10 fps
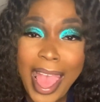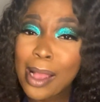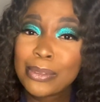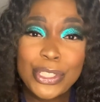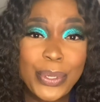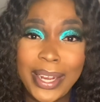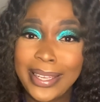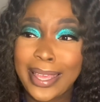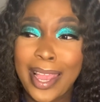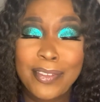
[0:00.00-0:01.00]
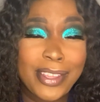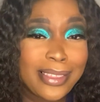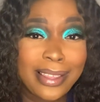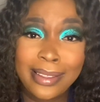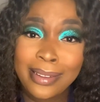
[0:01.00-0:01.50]
I'm just trying to get
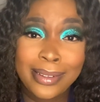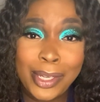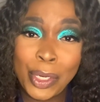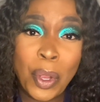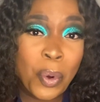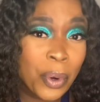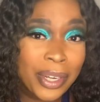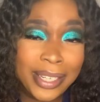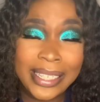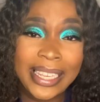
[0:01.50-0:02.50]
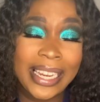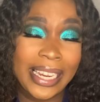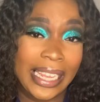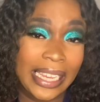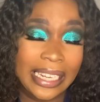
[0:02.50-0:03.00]
everything, ordered and get it
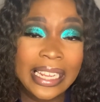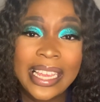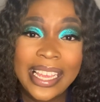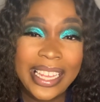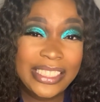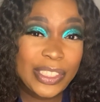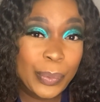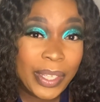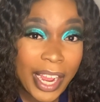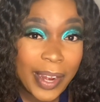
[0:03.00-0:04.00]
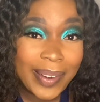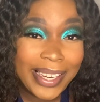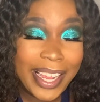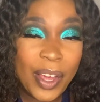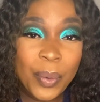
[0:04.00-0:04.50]
in. It's just really hard right
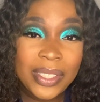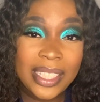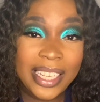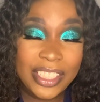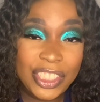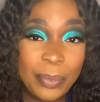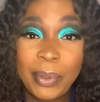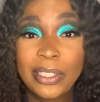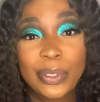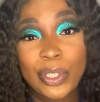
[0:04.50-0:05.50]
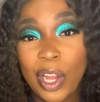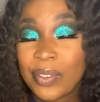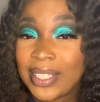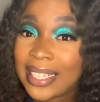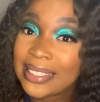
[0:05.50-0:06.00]
now with delayed shipping due to
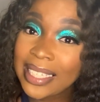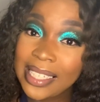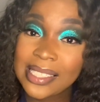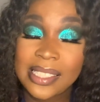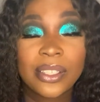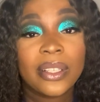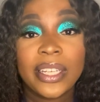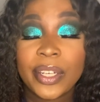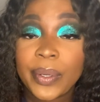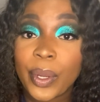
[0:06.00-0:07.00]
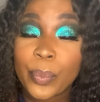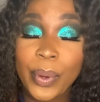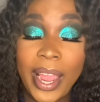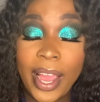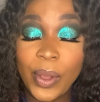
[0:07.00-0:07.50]
COVID-19 still lingering
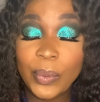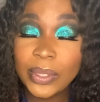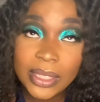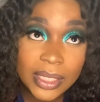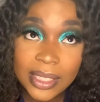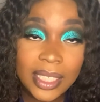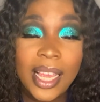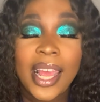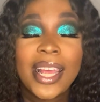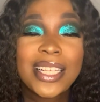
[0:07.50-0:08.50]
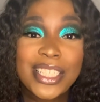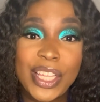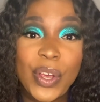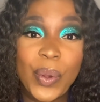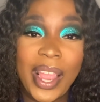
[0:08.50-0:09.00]
around.
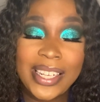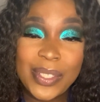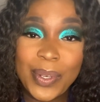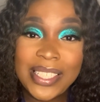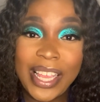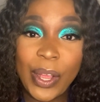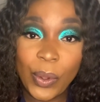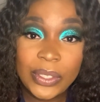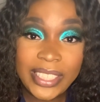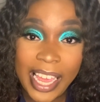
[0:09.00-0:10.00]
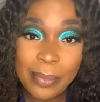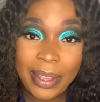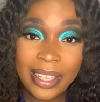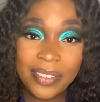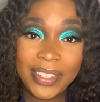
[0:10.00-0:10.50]
So I just want to say hold tight, my
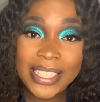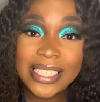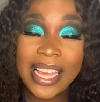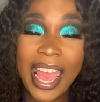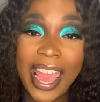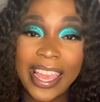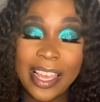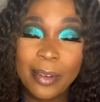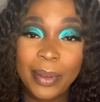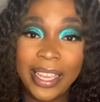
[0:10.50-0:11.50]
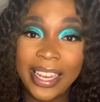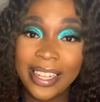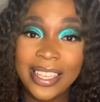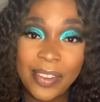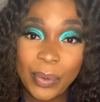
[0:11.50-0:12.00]
lovies. I am getting
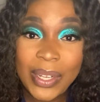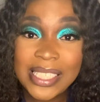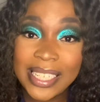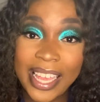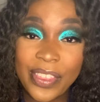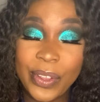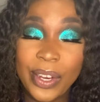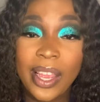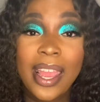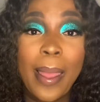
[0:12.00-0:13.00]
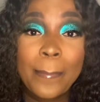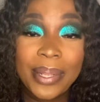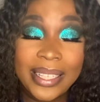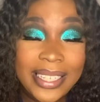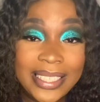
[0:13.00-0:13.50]
the giveaway together.
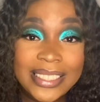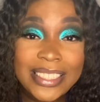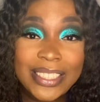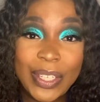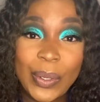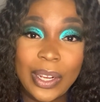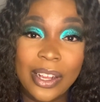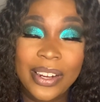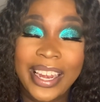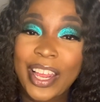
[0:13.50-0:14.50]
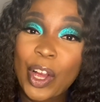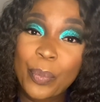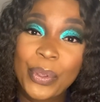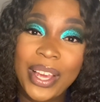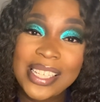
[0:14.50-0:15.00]
Please just hold on, and I hope
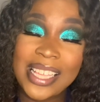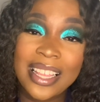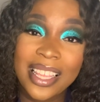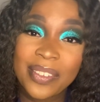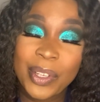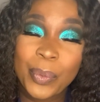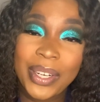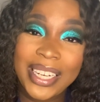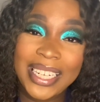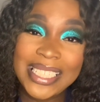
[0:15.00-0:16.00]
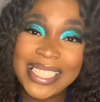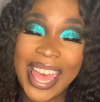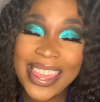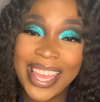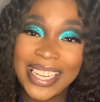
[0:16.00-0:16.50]
you guys love it when it
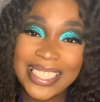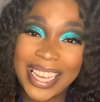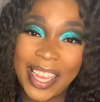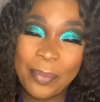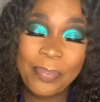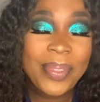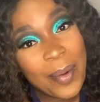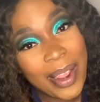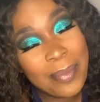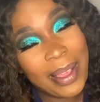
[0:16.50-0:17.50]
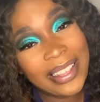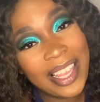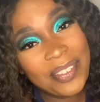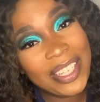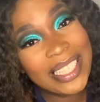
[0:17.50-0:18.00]
is that time. All right, my
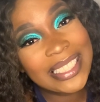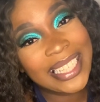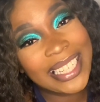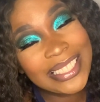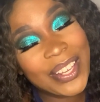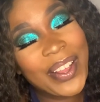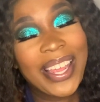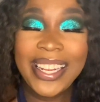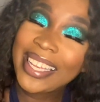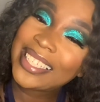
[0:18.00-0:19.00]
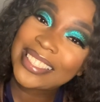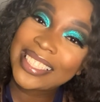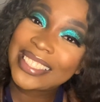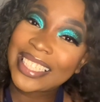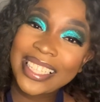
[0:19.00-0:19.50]
lovies, let's go ahead and get into
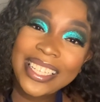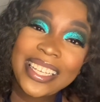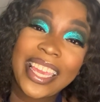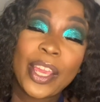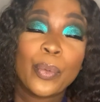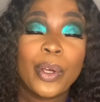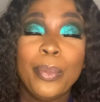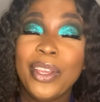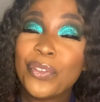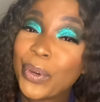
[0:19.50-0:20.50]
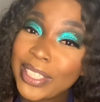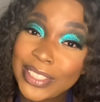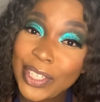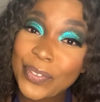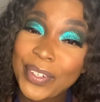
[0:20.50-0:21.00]
this look. It will be a
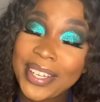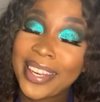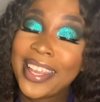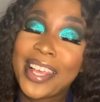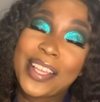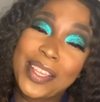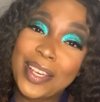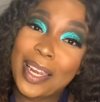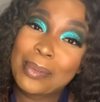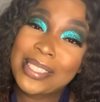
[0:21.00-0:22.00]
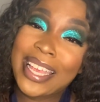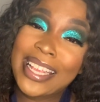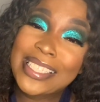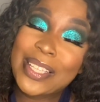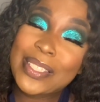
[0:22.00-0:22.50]
voiceover, you know what I'm saying? So